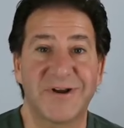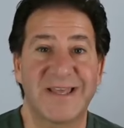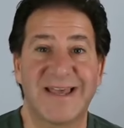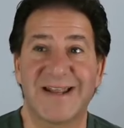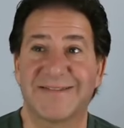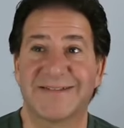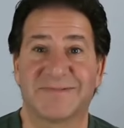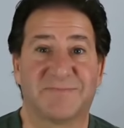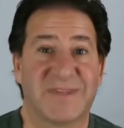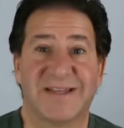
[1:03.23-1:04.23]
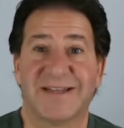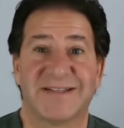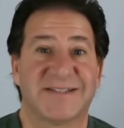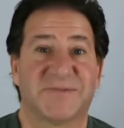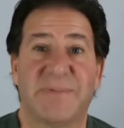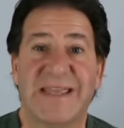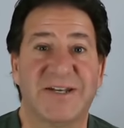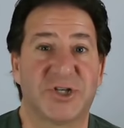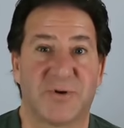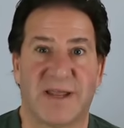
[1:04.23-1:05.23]
to get on this
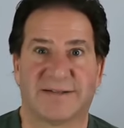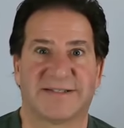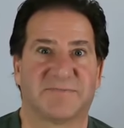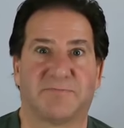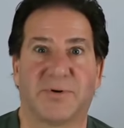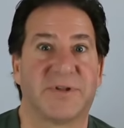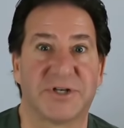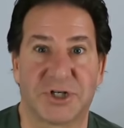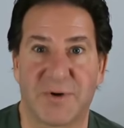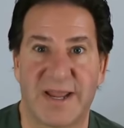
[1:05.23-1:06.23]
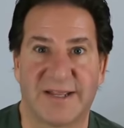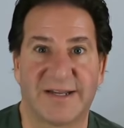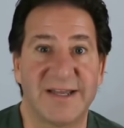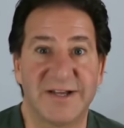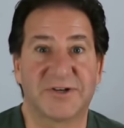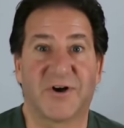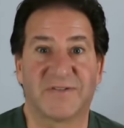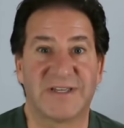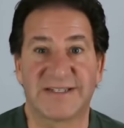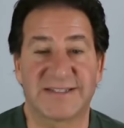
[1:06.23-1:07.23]
speed train, this bullet train
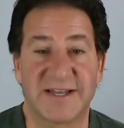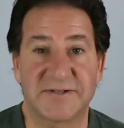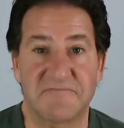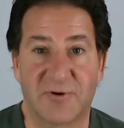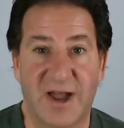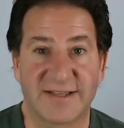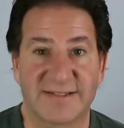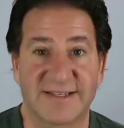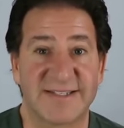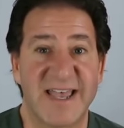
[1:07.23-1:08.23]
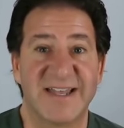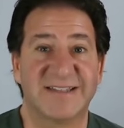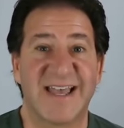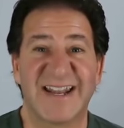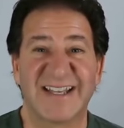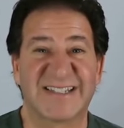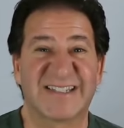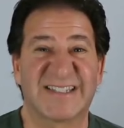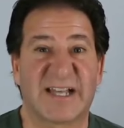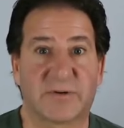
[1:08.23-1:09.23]
called the ascension process that
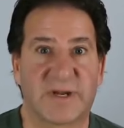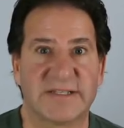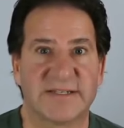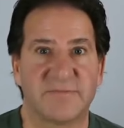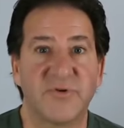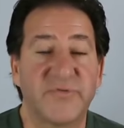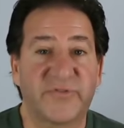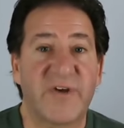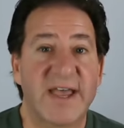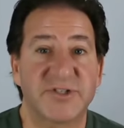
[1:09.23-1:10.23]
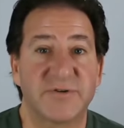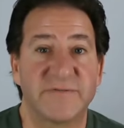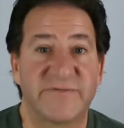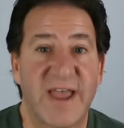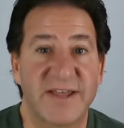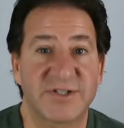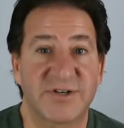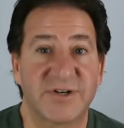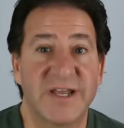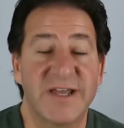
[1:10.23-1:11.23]
accelerates and moves faster and
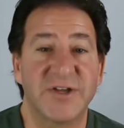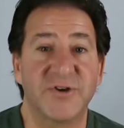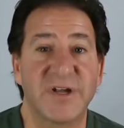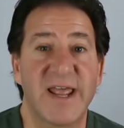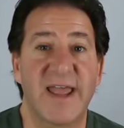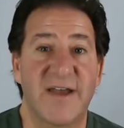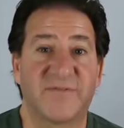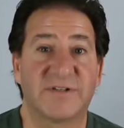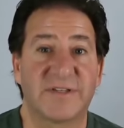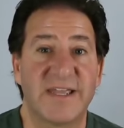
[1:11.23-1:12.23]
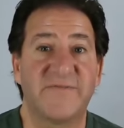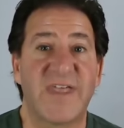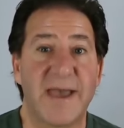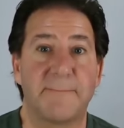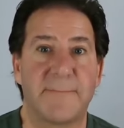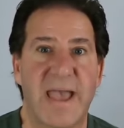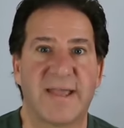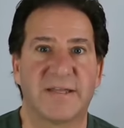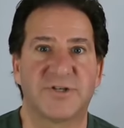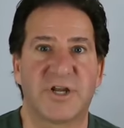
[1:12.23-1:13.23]
faster, you're going to have to leave that
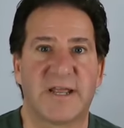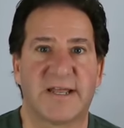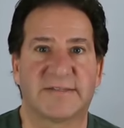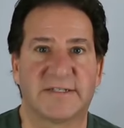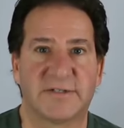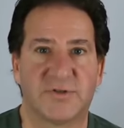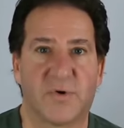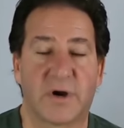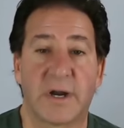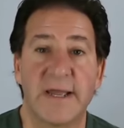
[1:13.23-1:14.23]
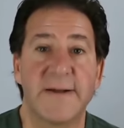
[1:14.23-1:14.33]
baggage at the door.